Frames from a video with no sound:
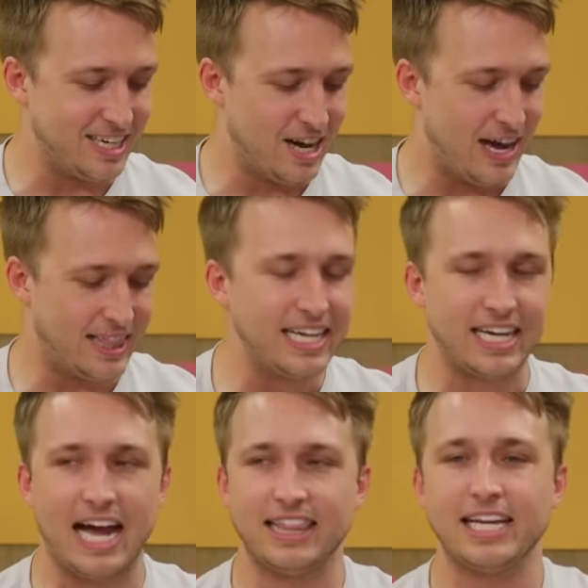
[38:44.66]
no. I
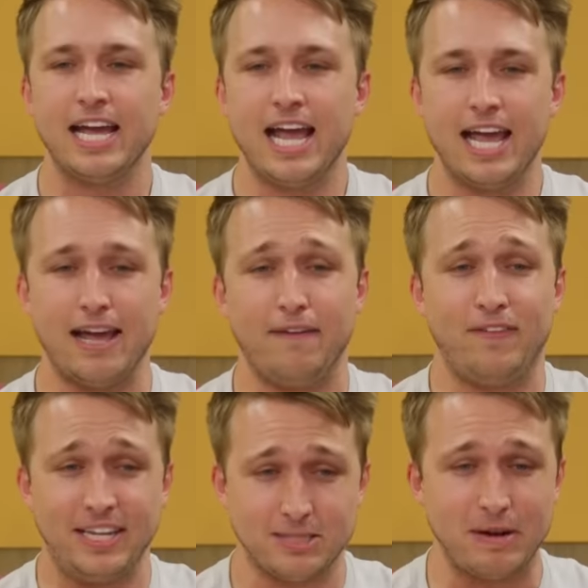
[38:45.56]
think if
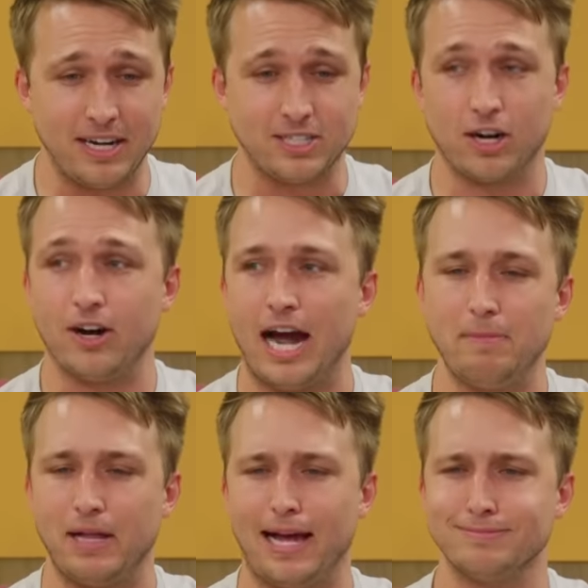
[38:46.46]
he's married to her,
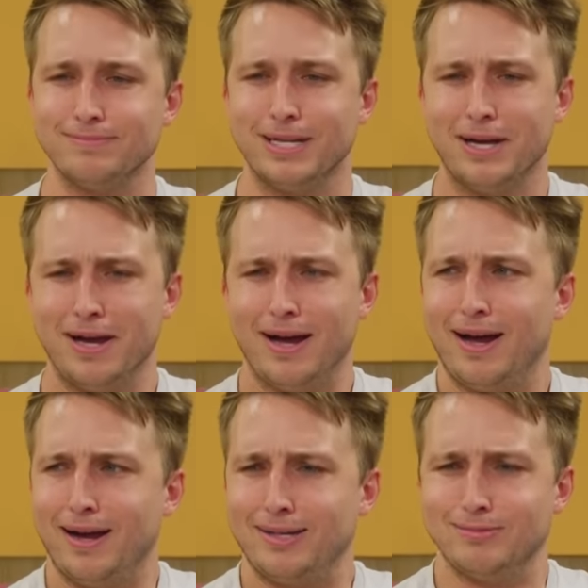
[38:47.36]
I'd be like,
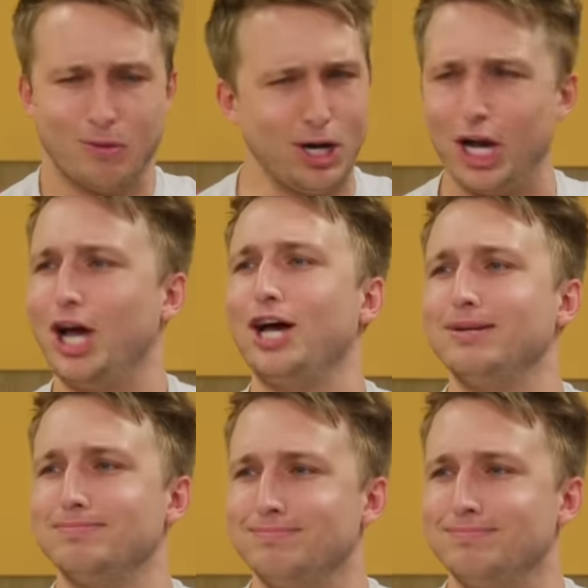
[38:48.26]
we're good.